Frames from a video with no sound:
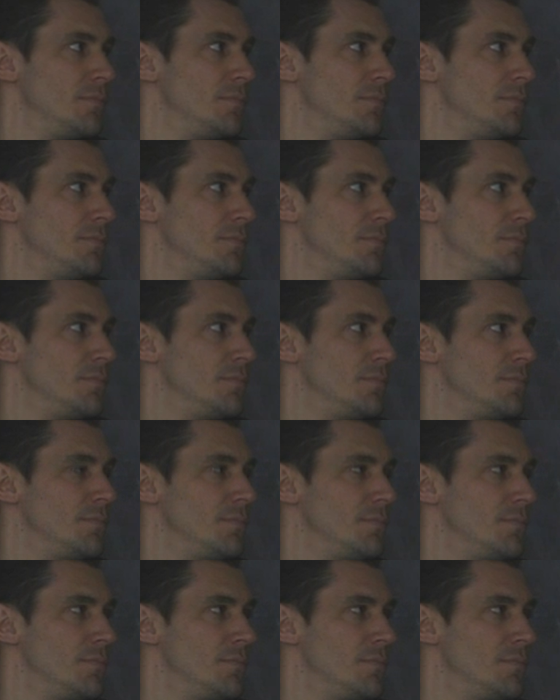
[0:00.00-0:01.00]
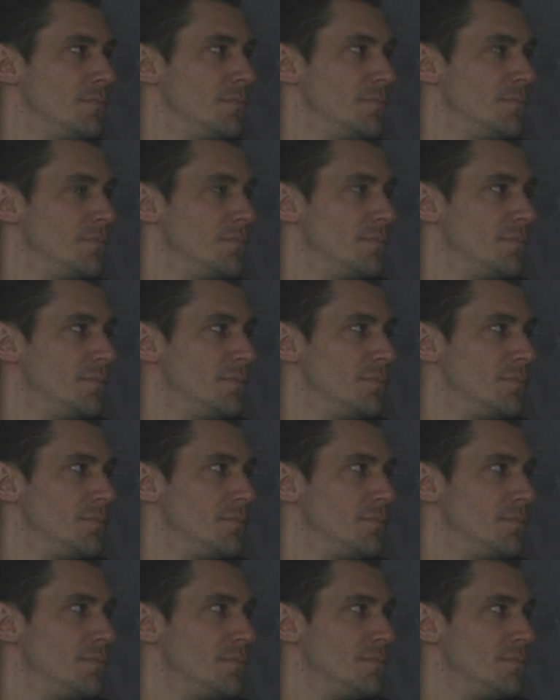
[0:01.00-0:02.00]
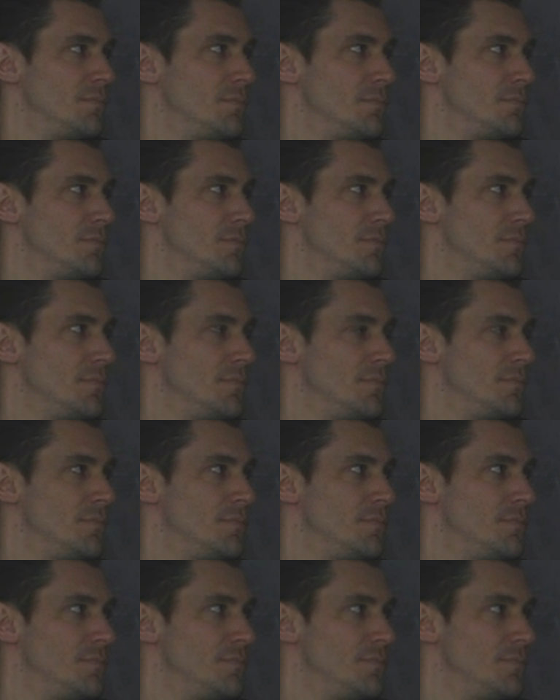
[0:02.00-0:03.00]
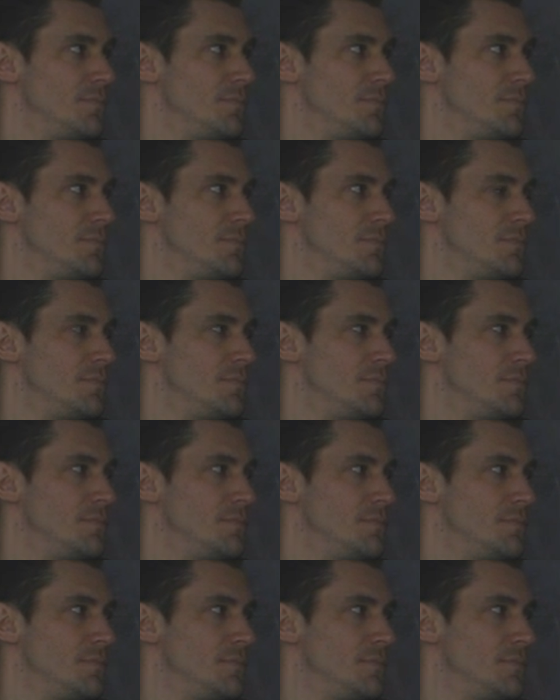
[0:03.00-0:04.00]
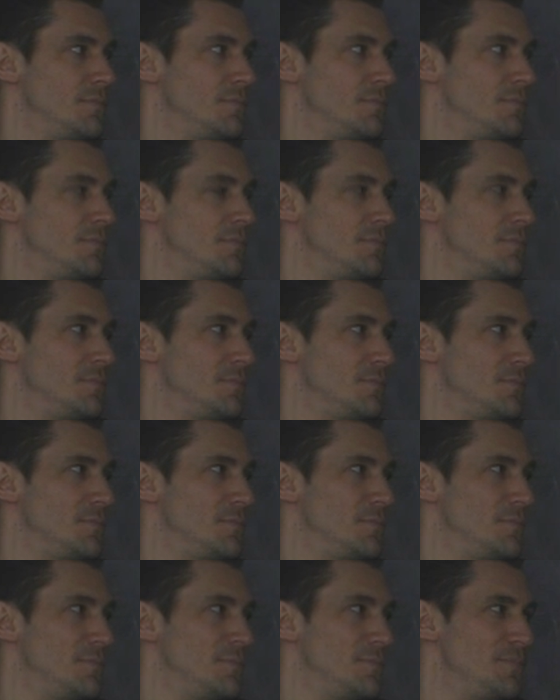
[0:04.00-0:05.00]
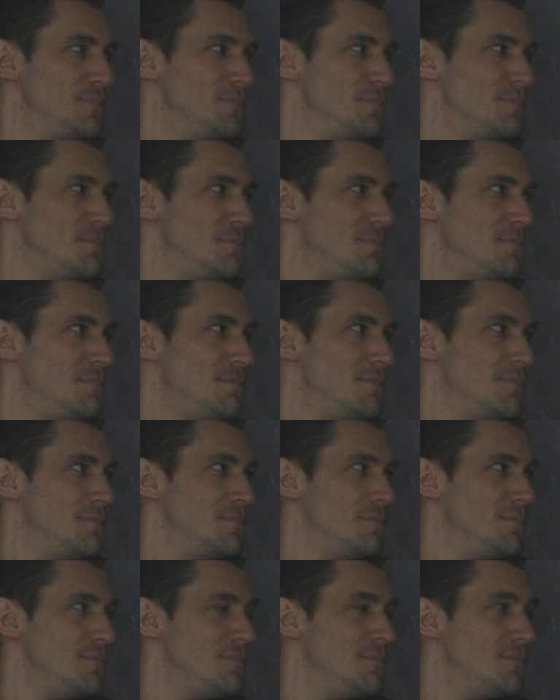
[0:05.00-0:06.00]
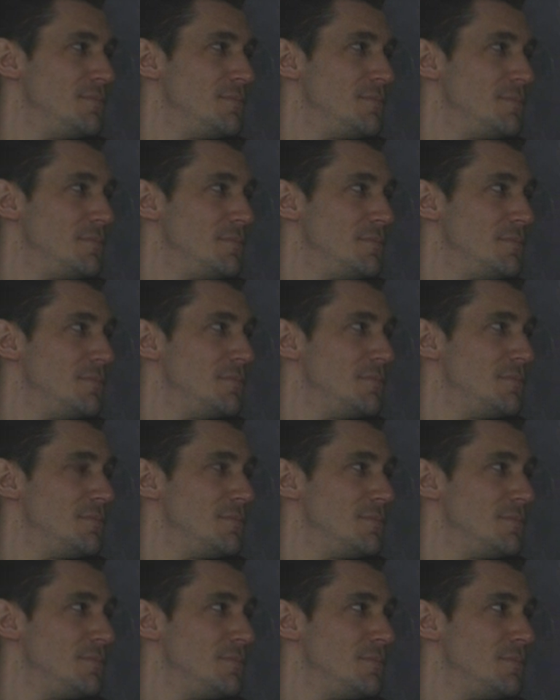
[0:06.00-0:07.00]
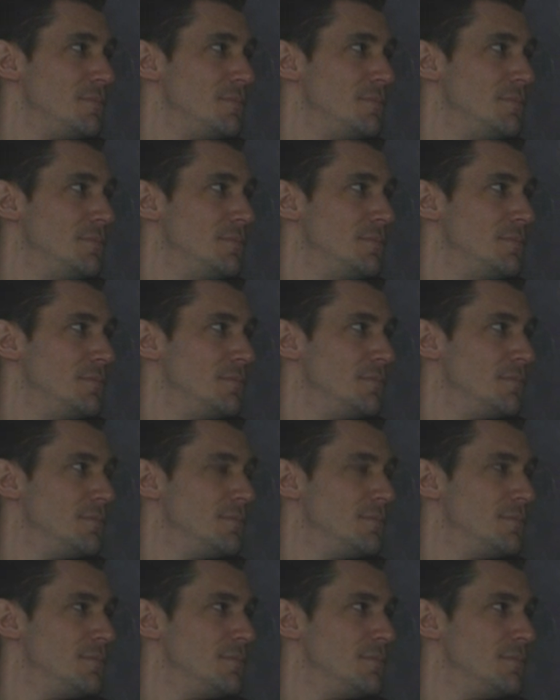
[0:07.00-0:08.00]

No words are spoken by the person on screen.